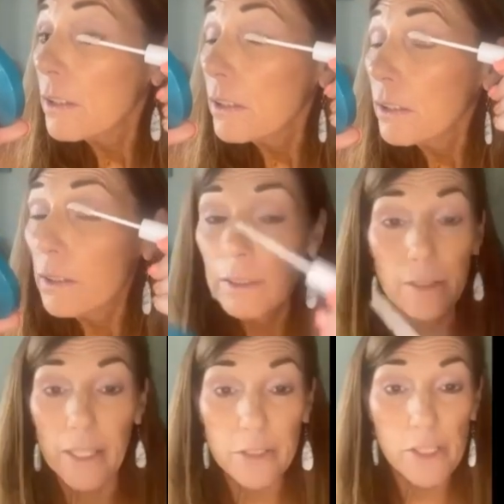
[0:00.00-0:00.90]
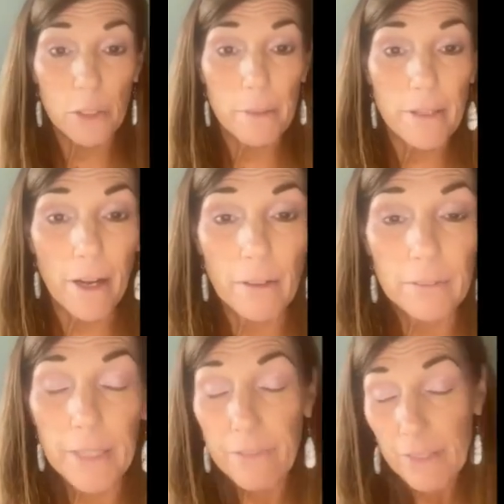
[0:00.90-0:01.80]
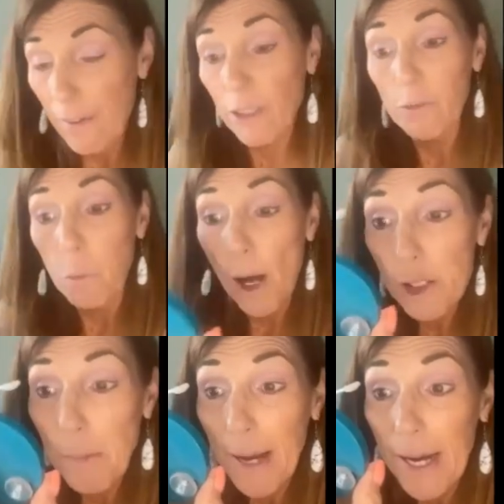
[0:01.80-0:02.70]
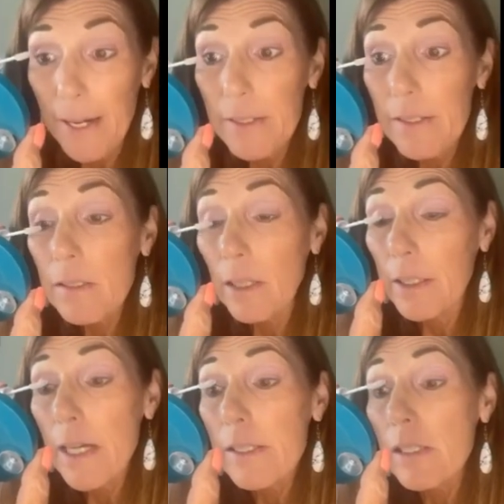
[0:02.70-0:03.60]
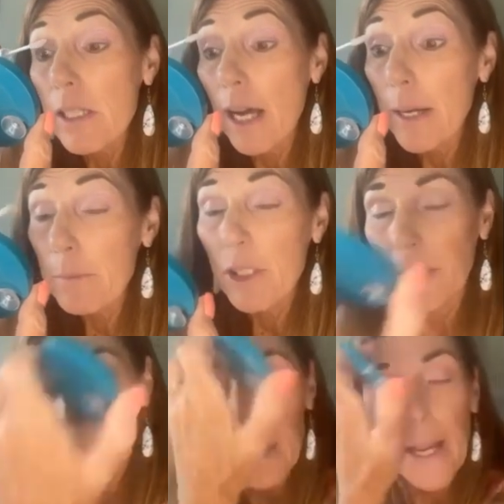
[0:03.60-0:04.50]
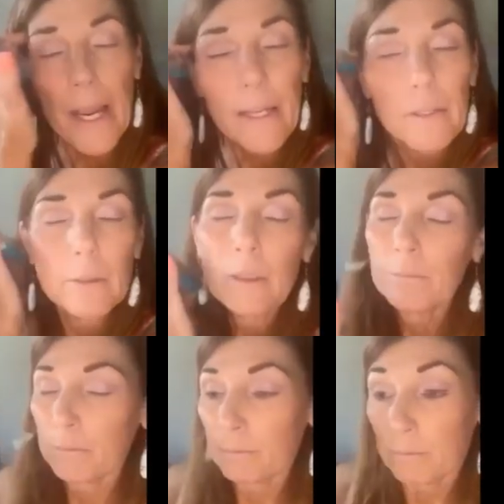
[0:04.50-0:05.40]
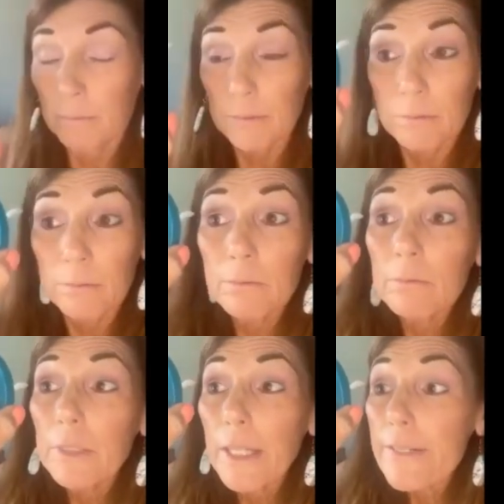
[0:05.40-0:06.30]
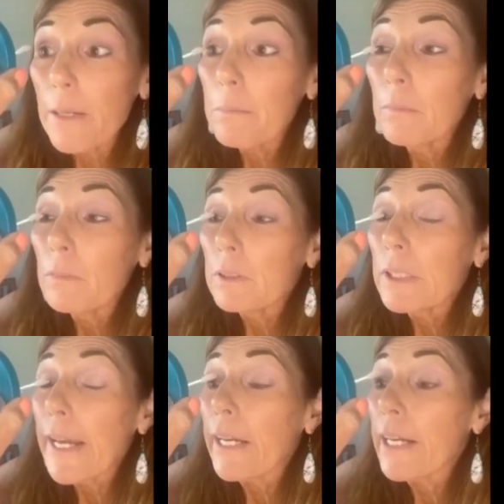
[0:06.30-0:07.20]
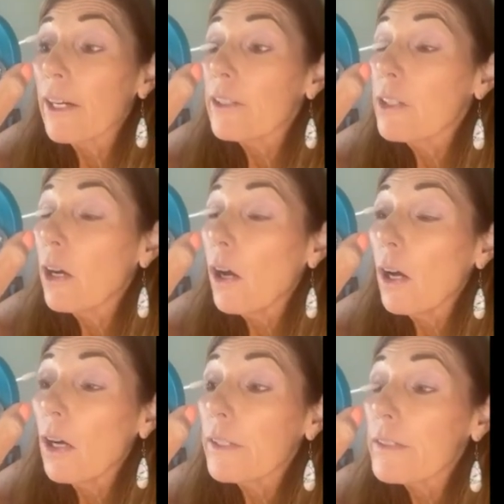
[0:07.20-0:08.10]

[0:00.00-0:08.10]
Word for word: It'll still be there, even after I've washed my hands a dozen times during the day, as I'm taking care of dogs and